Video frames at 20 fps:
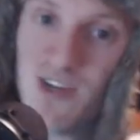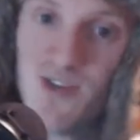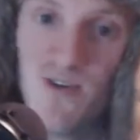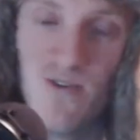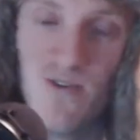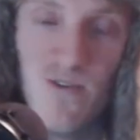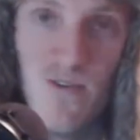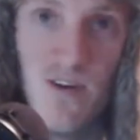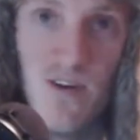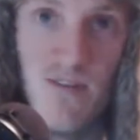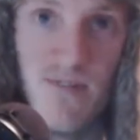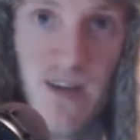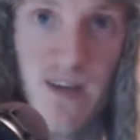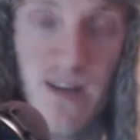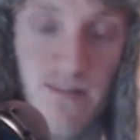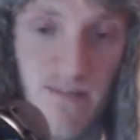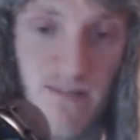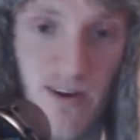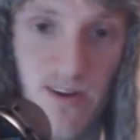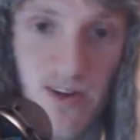So if
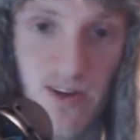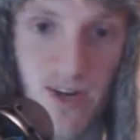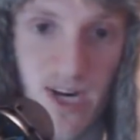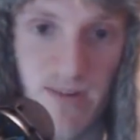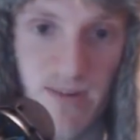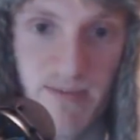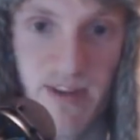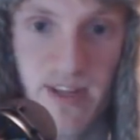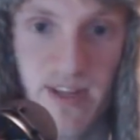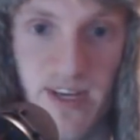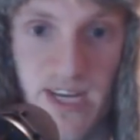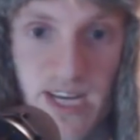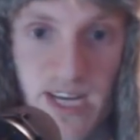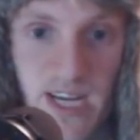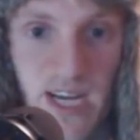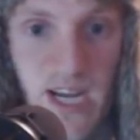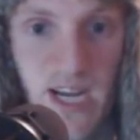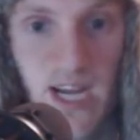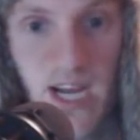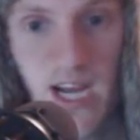NFL adopted it,
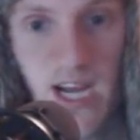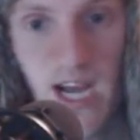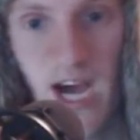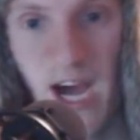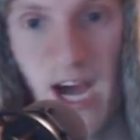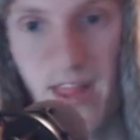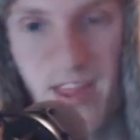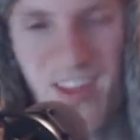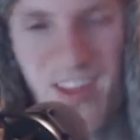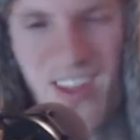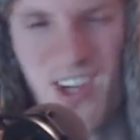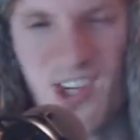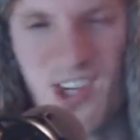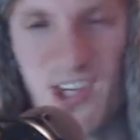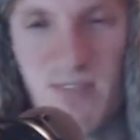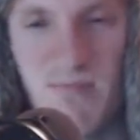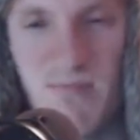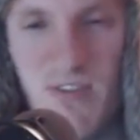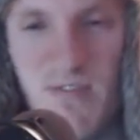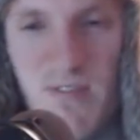I think they
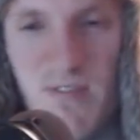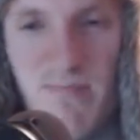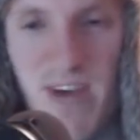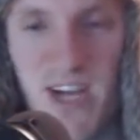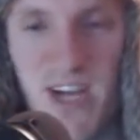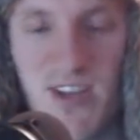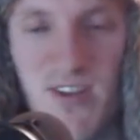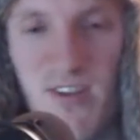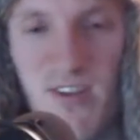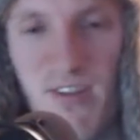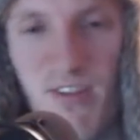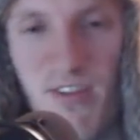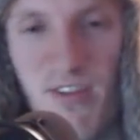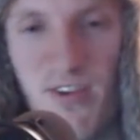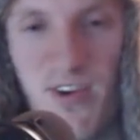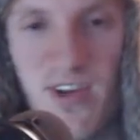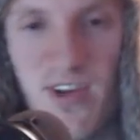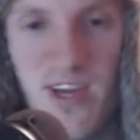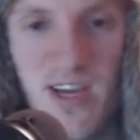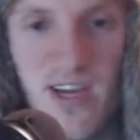should move it back to the
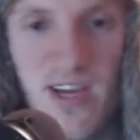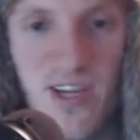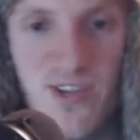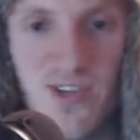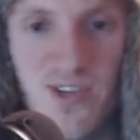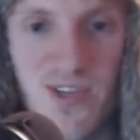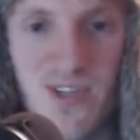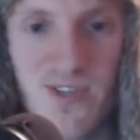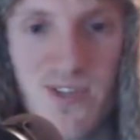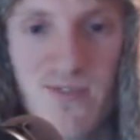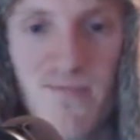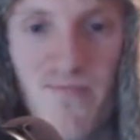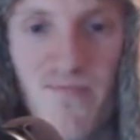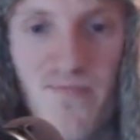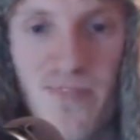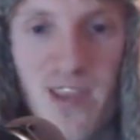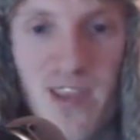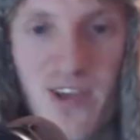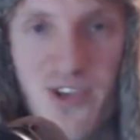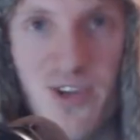30, just
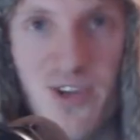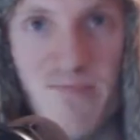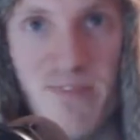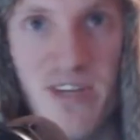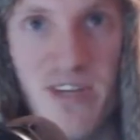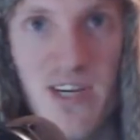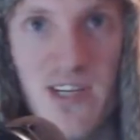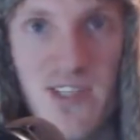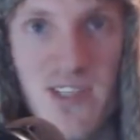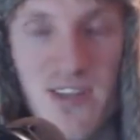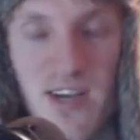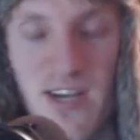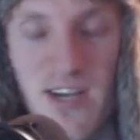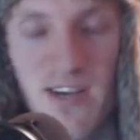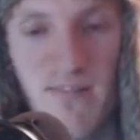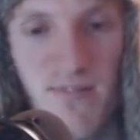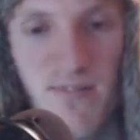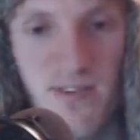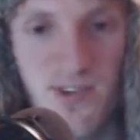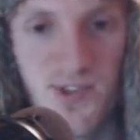because,
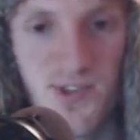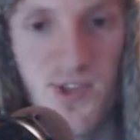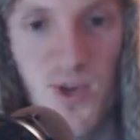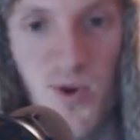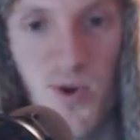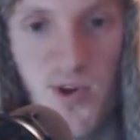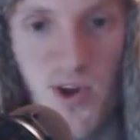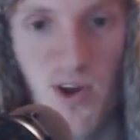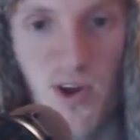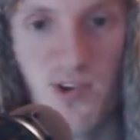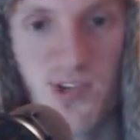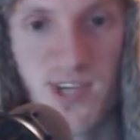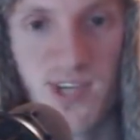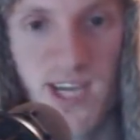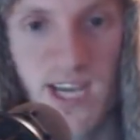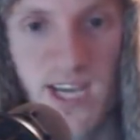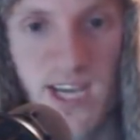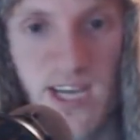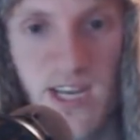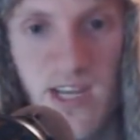like, if there's no yards
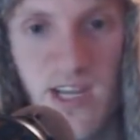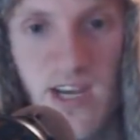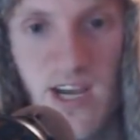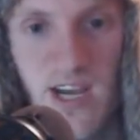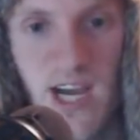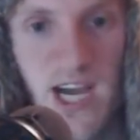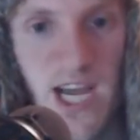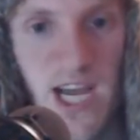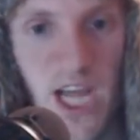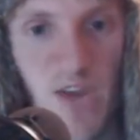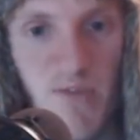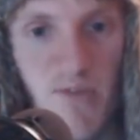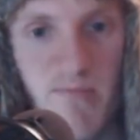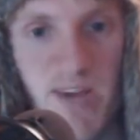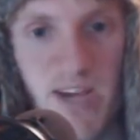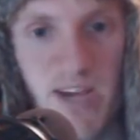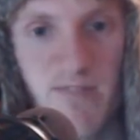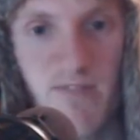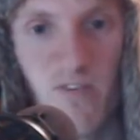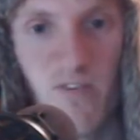gained, it would
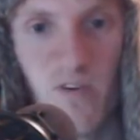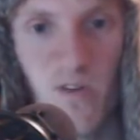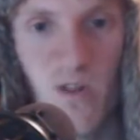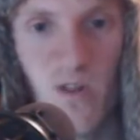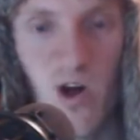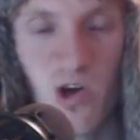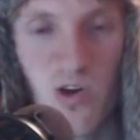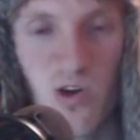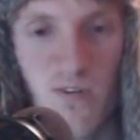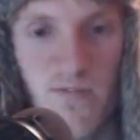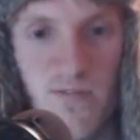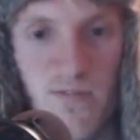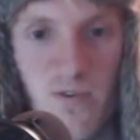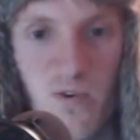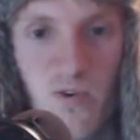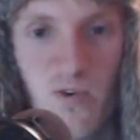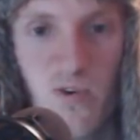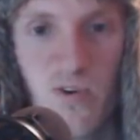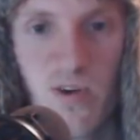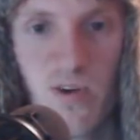make for a longer
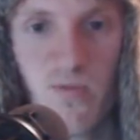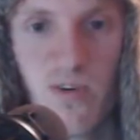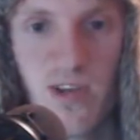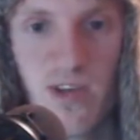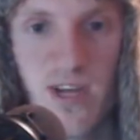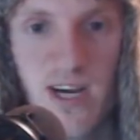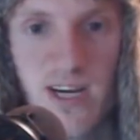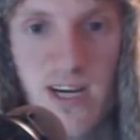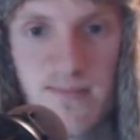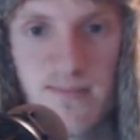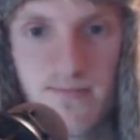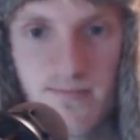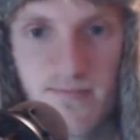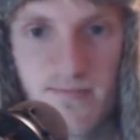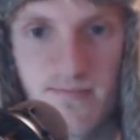field goal and whatnot.